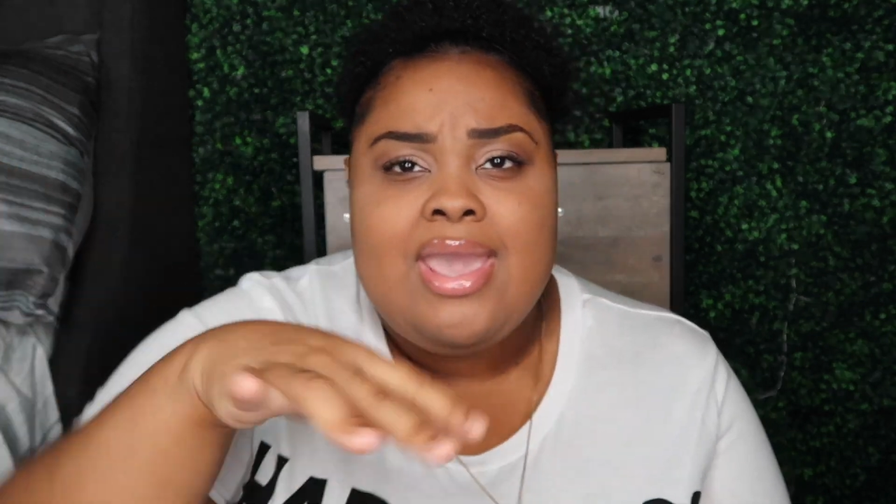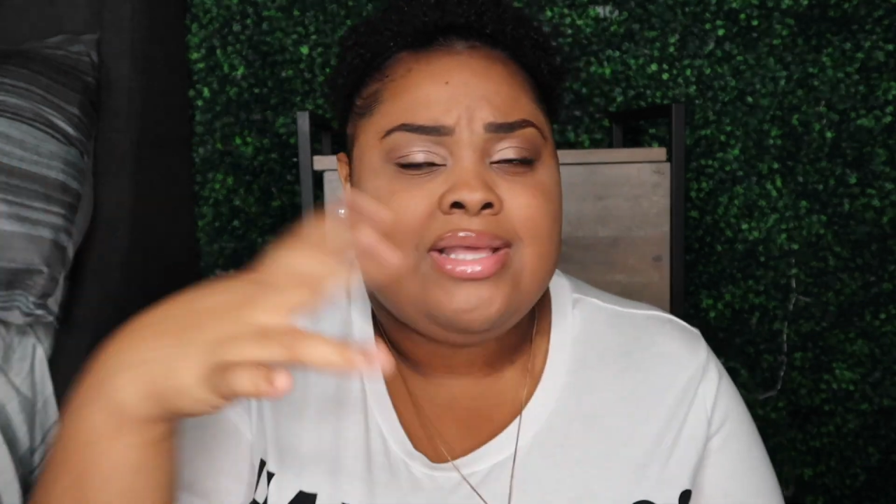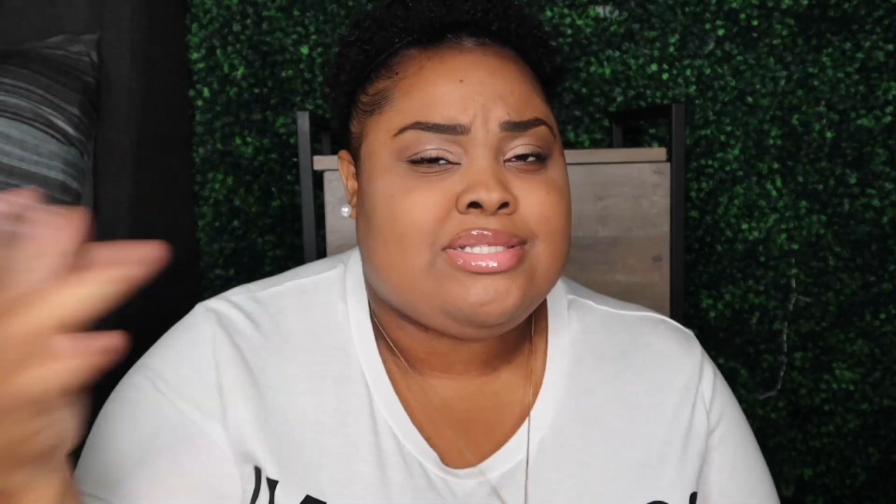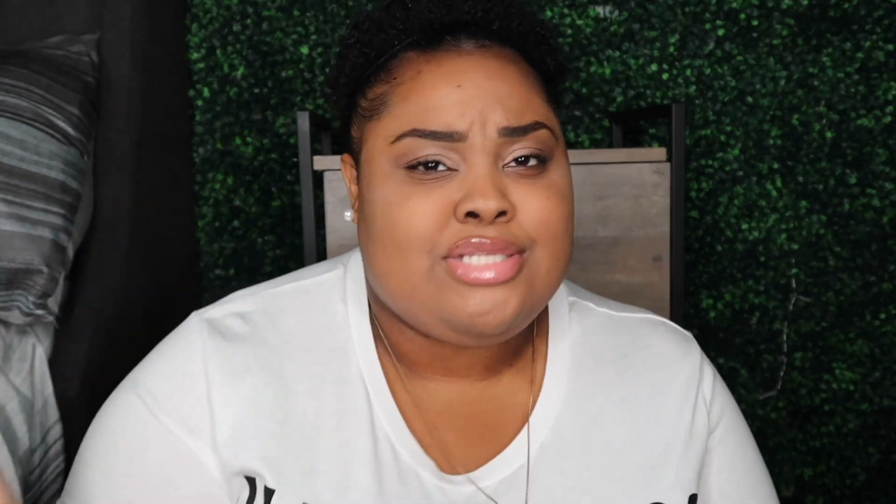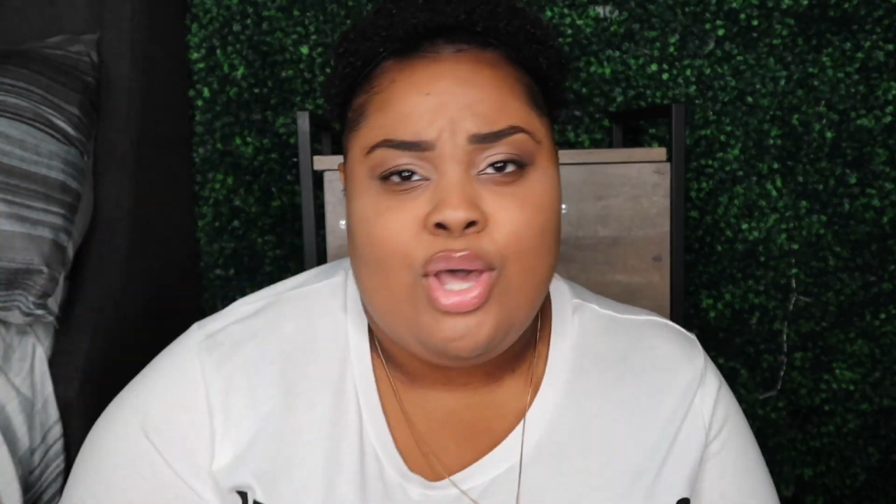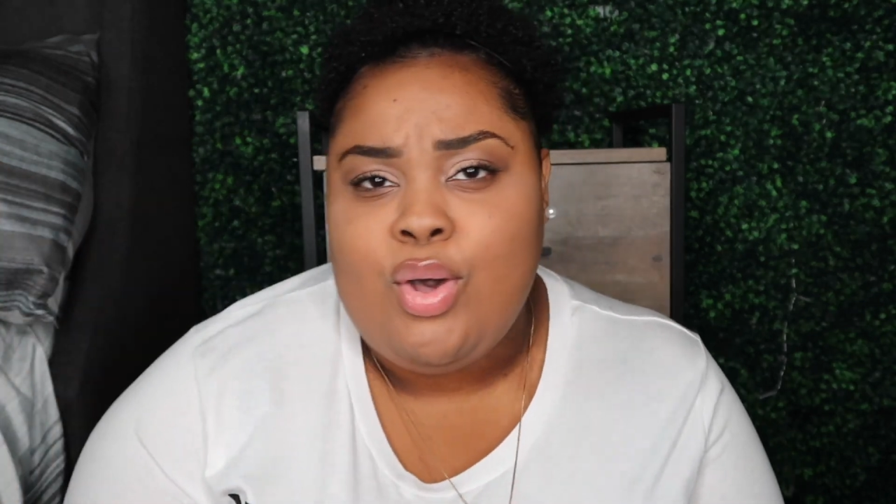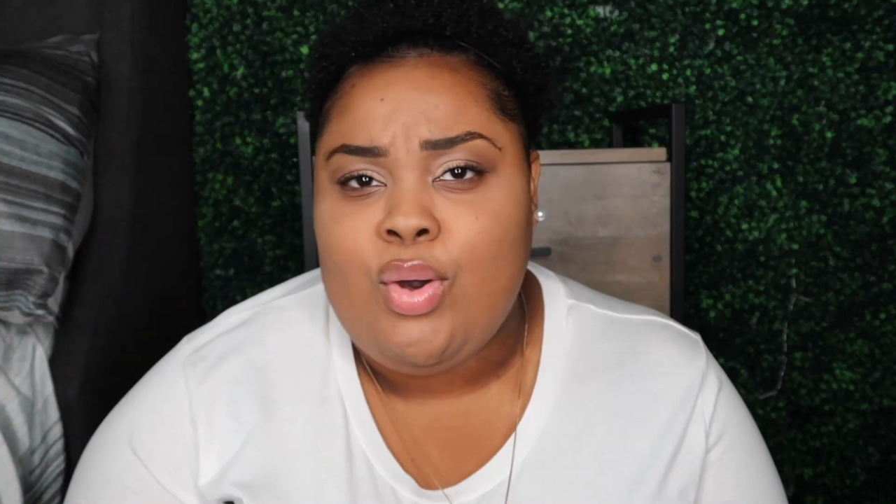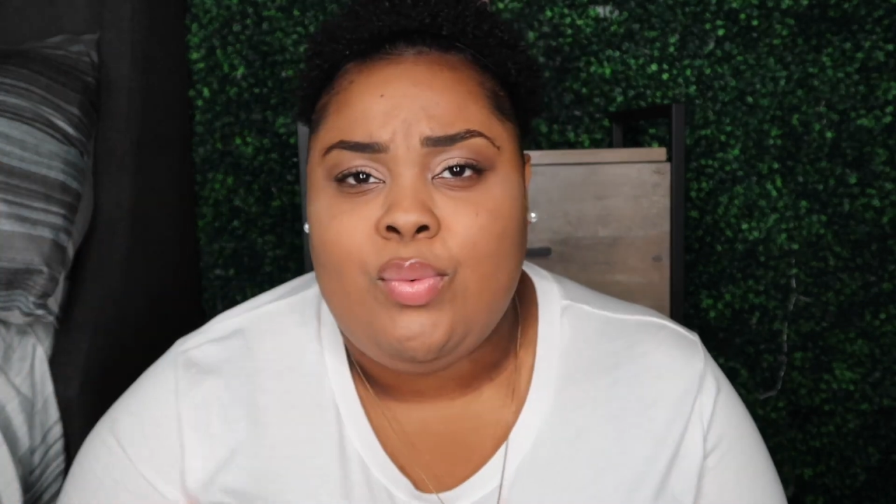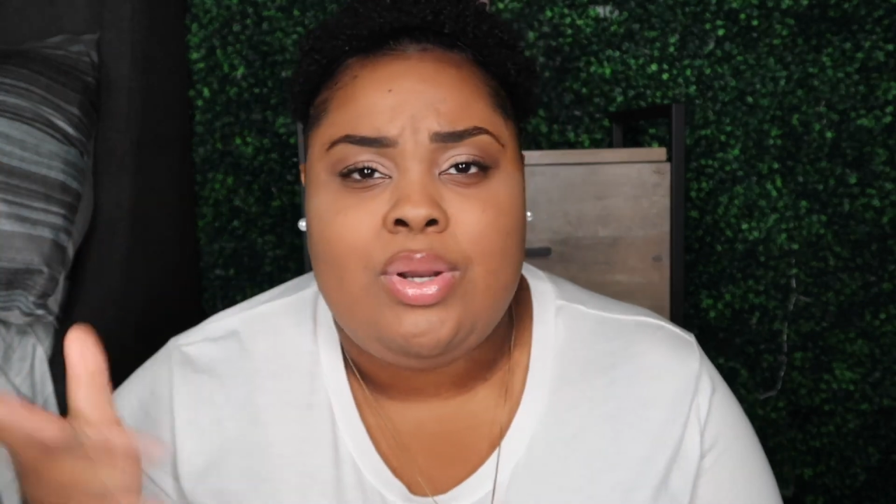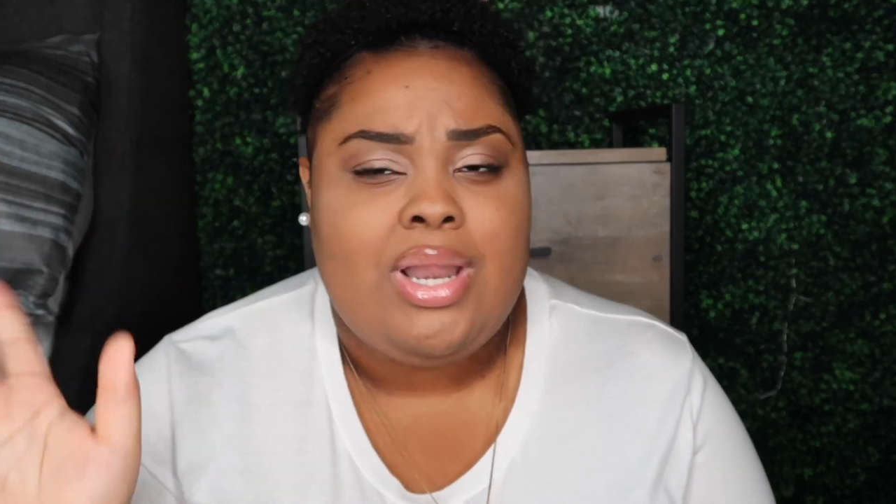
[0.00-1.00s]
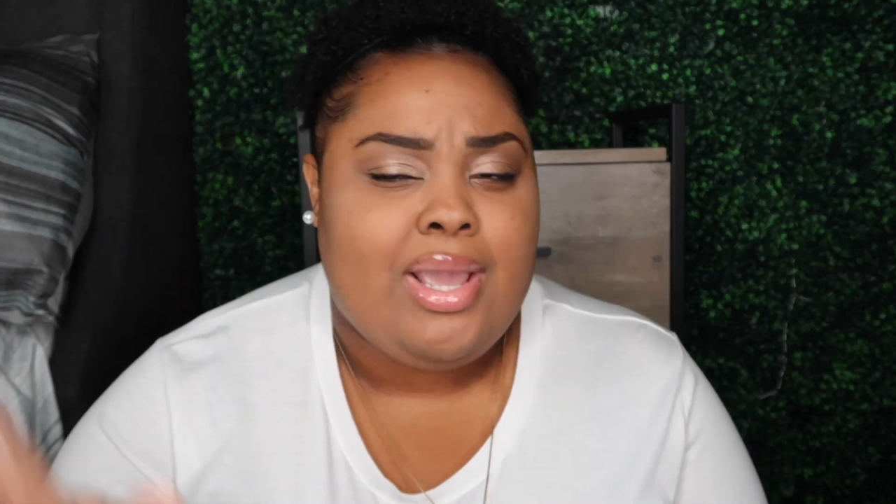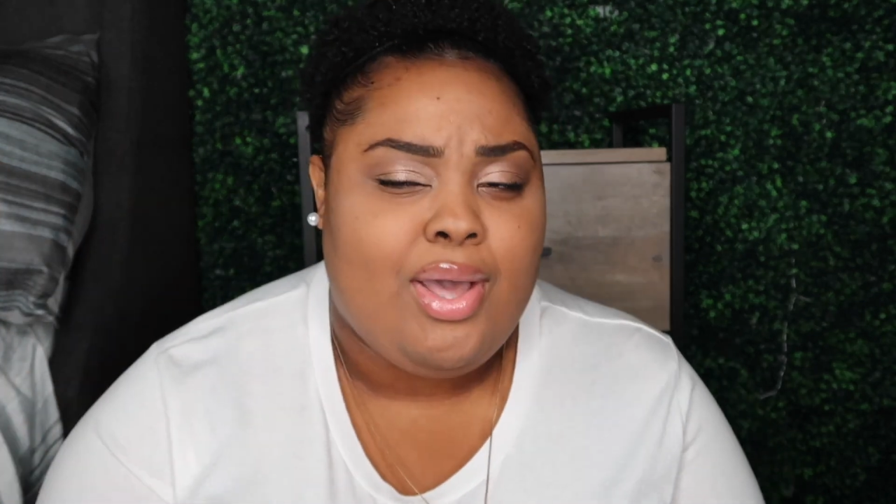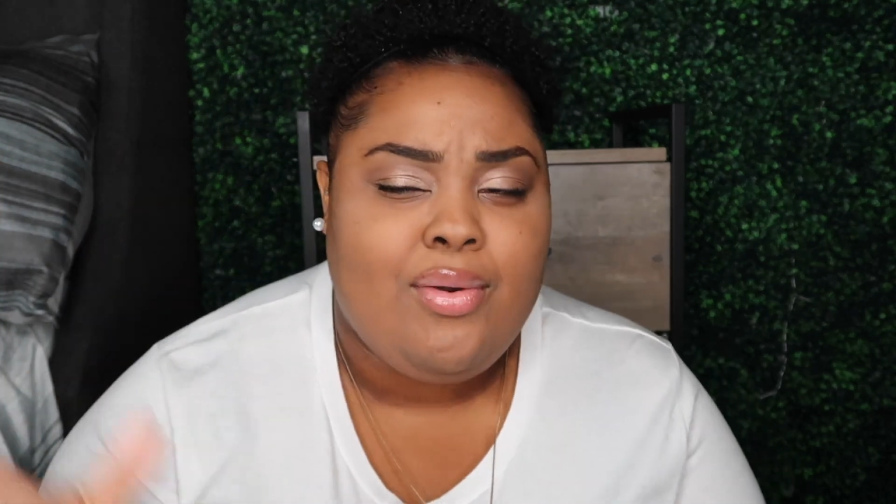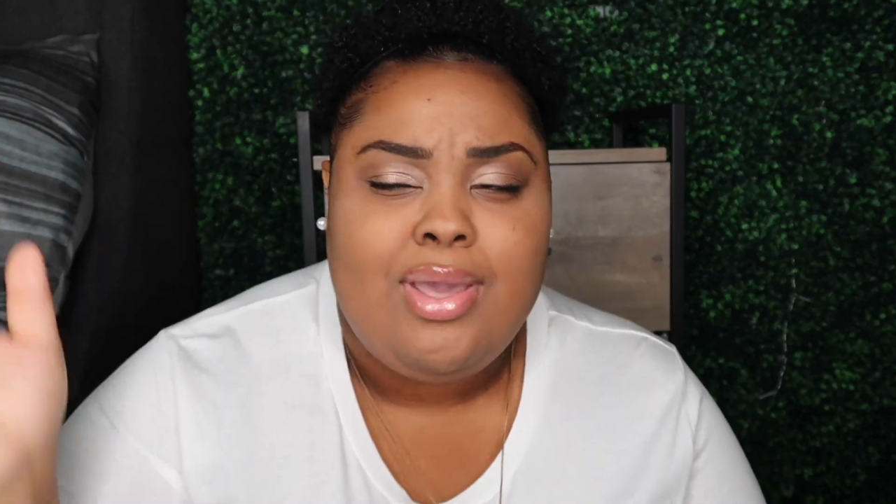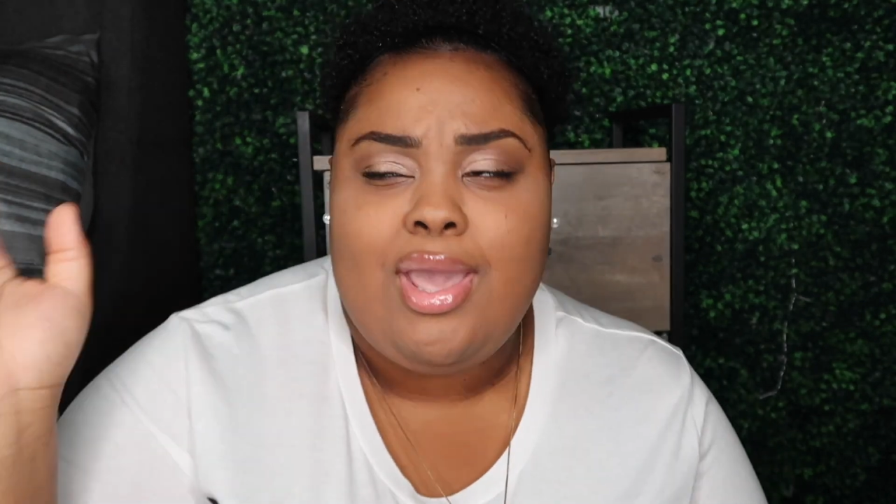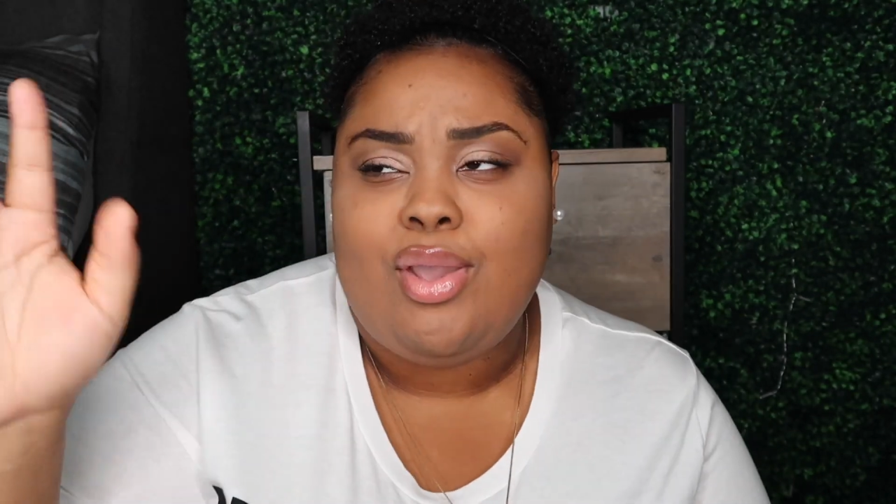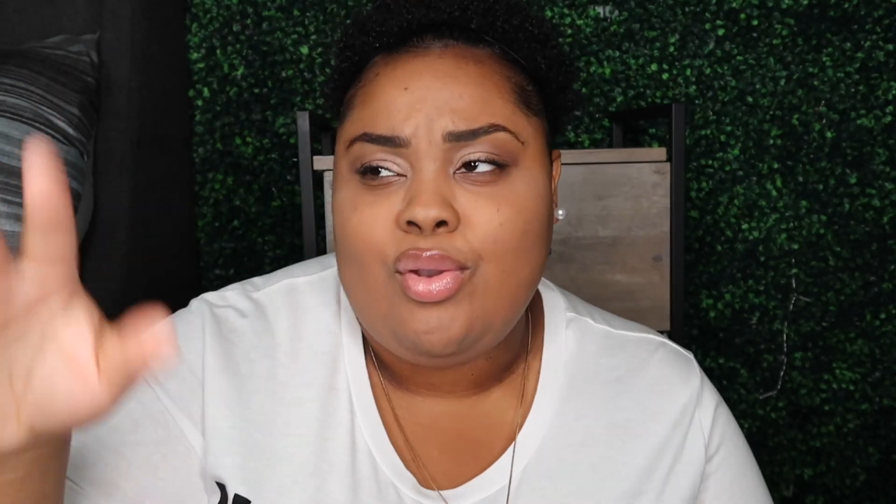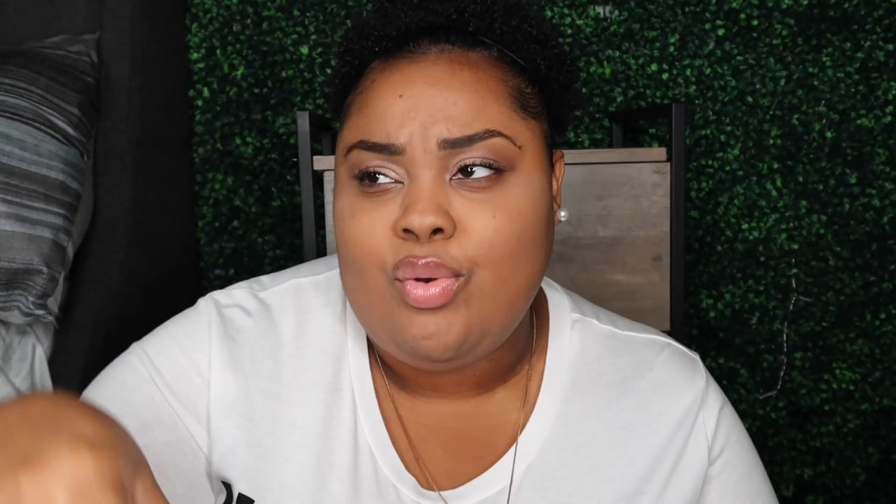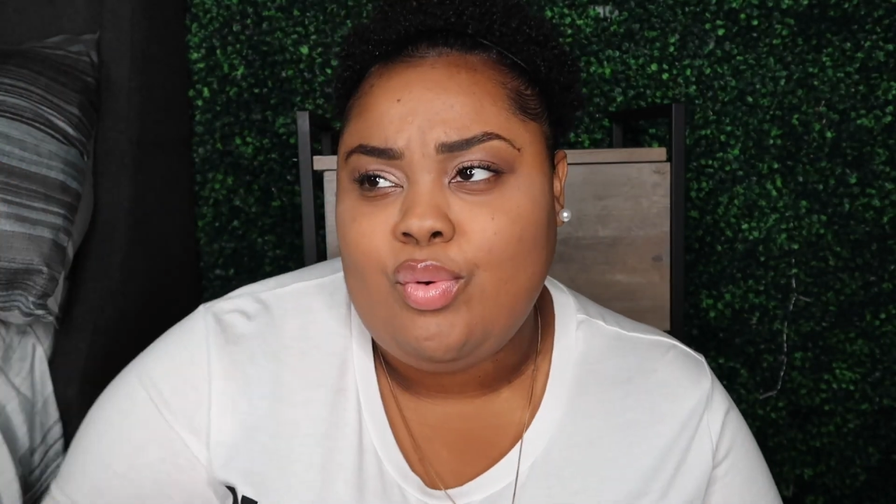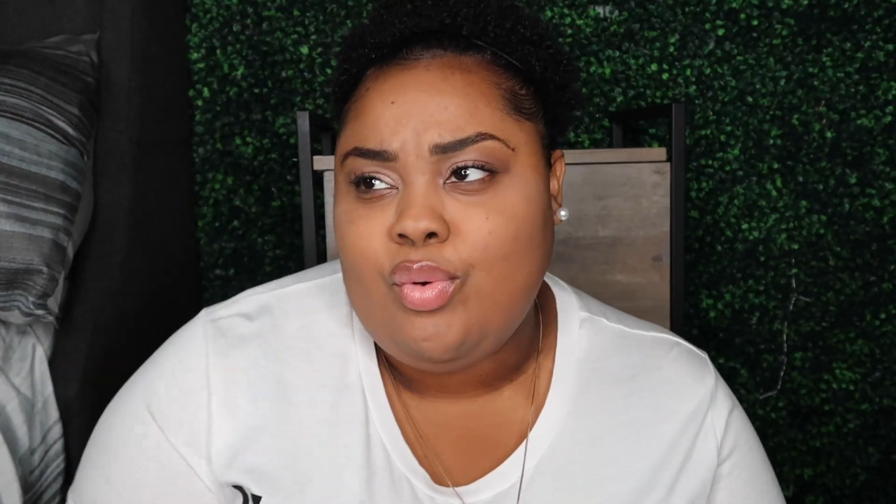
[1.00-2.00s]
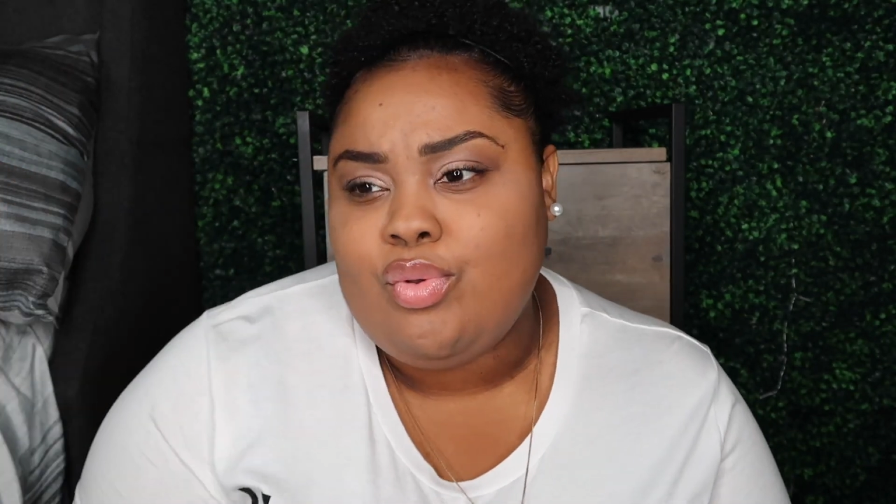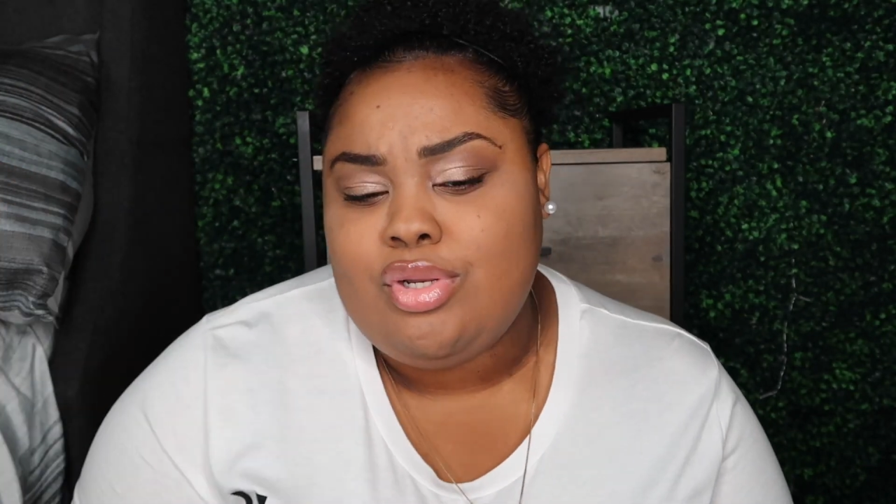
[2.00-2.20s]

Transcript: And so we're like, okay, cool.